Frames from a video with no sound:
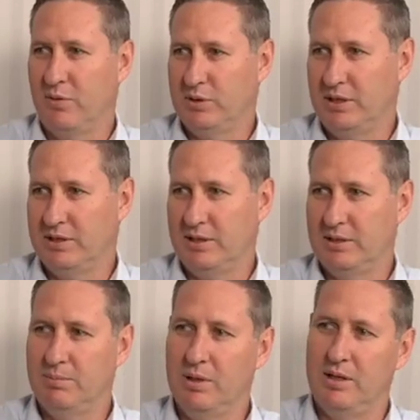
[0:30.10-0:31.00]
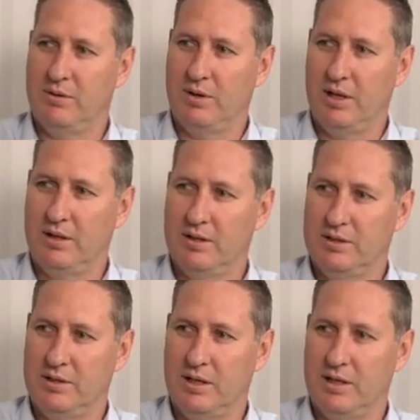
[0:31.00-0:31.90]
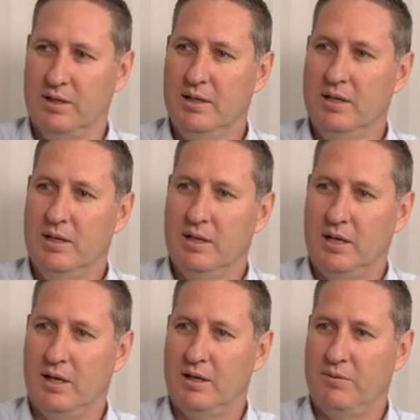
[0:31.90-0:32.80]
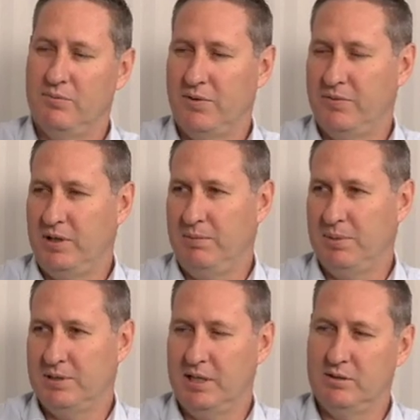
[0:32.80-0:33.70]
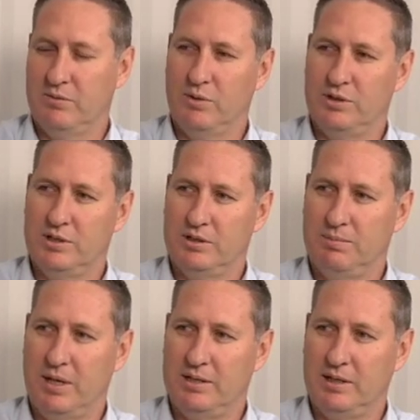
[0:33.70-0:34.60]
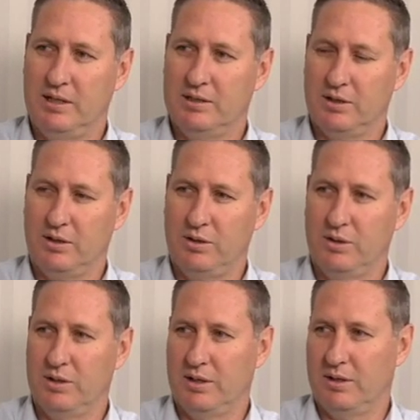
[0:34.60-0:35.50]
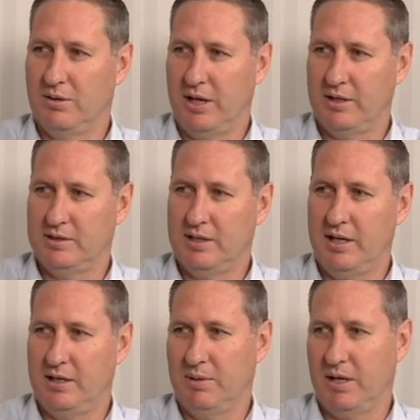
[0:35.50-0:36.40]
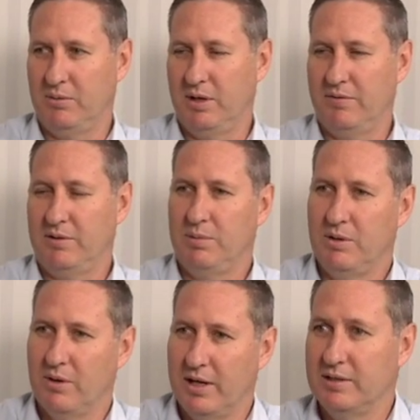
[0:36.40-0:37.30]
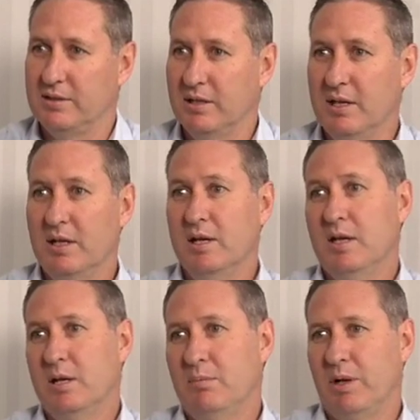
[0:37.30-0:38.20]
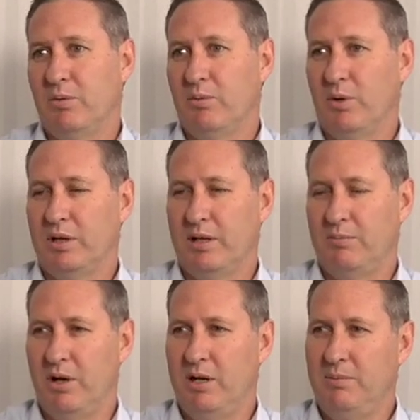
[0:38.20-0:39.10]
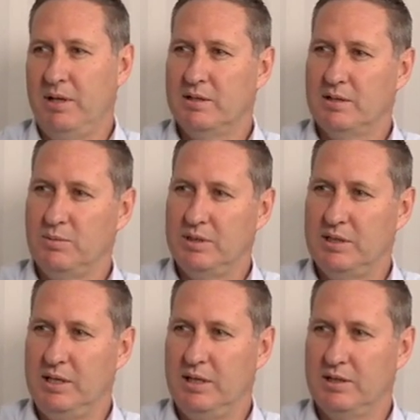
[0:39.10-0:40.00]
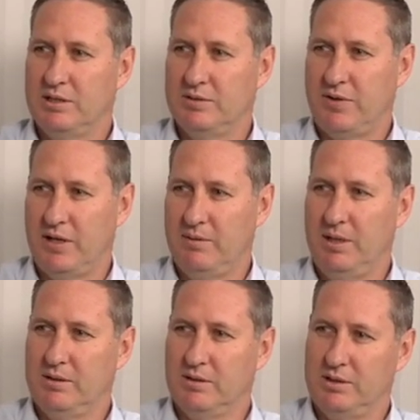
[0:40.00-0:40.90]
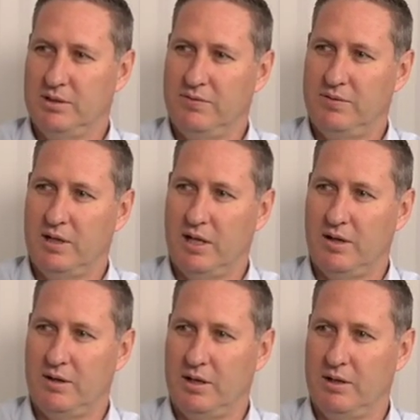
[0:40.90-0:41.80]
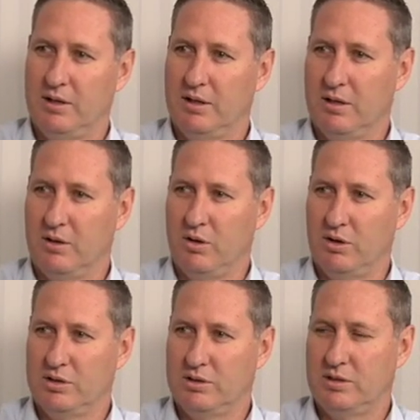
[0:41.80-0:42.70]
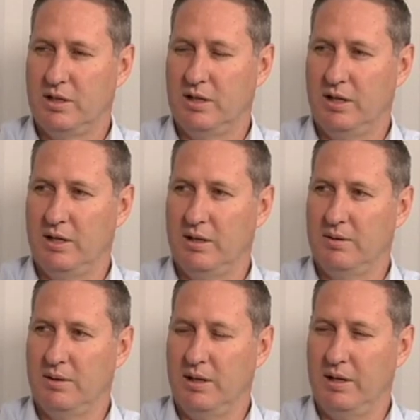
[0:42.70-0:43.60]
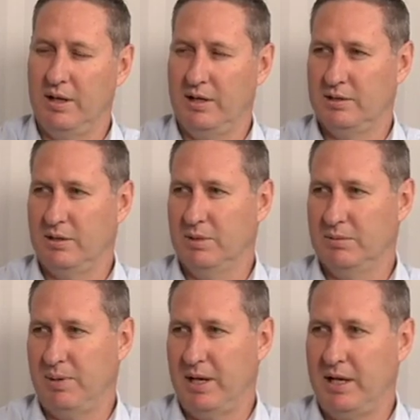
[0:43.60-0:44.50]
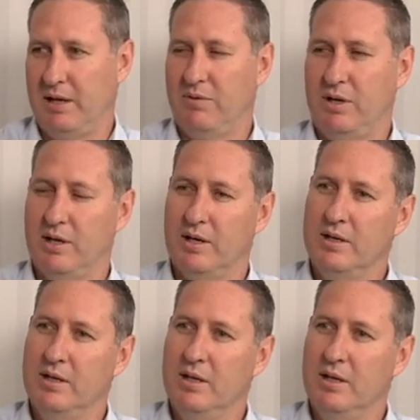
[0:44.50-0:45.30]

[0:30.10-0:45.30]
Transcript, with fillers: 46 billion rand this year 50% uh, of which is basically secured and the outstanding amount would have to be raised. But what that really means is we're seeing a sh fundamental shift now in the costs that, uh, that Eskom is paying every year